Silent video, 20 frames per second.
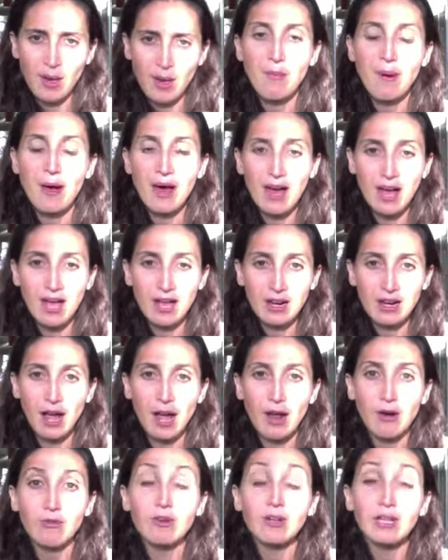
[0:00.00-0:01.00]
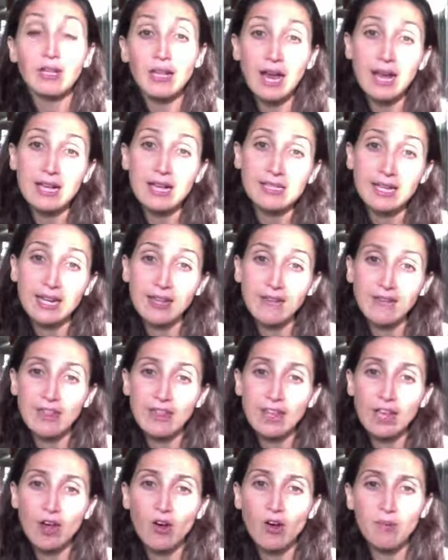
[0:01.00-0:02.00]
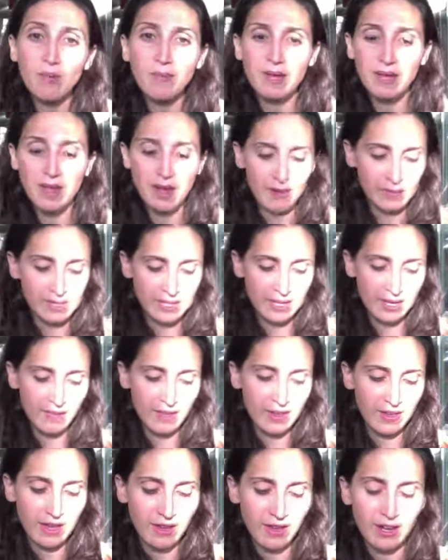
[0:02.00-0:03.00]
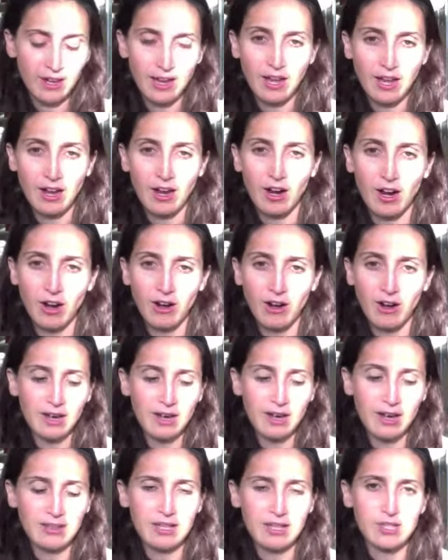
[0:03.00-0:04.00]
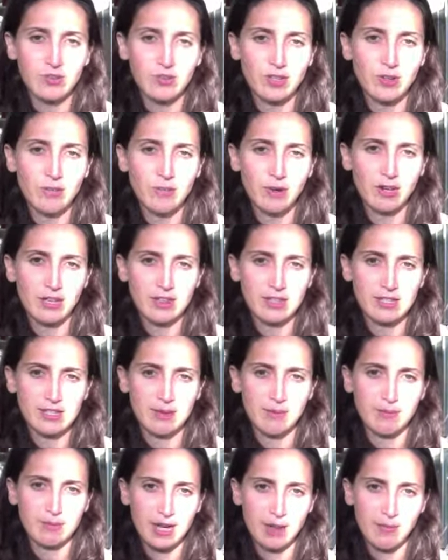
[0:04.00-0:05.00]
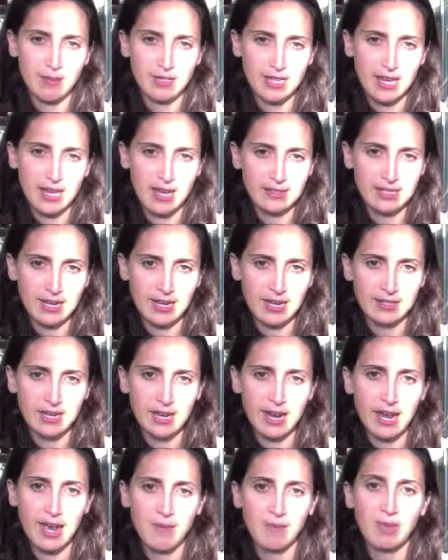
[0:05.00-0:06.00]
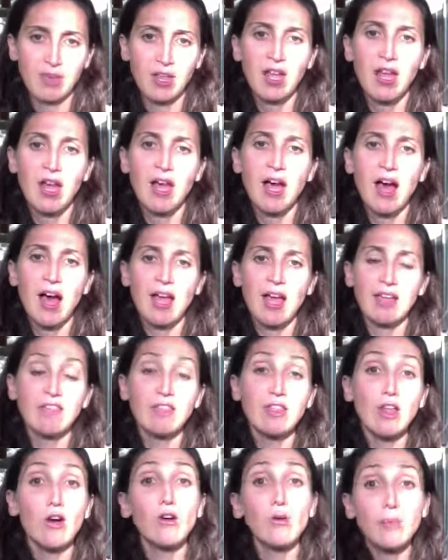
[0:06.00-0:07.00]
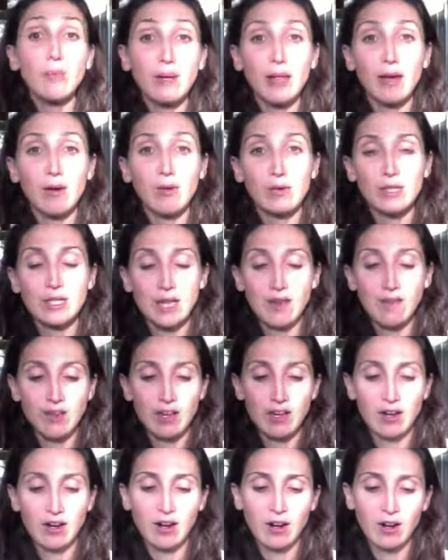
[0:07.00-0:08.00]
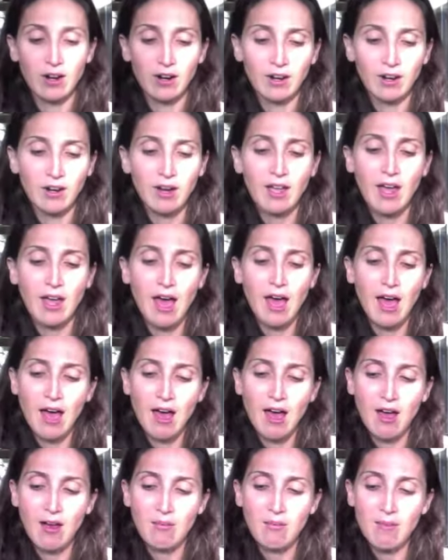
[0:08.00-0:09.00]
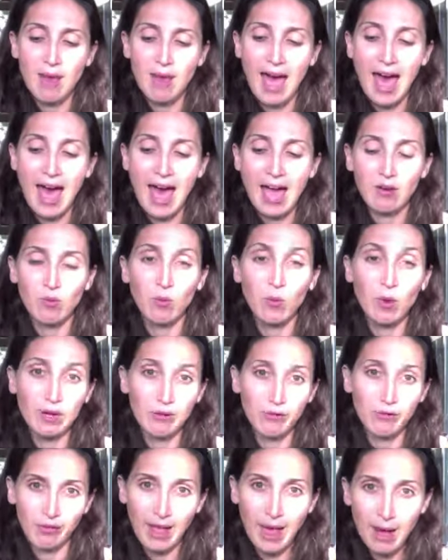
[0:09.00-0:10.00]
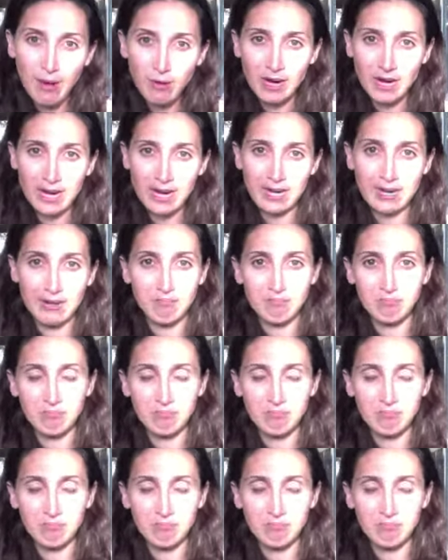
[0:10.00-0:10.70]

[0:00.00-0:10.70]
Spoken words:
But I realized that even the oatmeal I was giving her, here, let's read the book at the same time. Let's see how talented I am. Even the oatmeal I was giving her had wheat flour in it.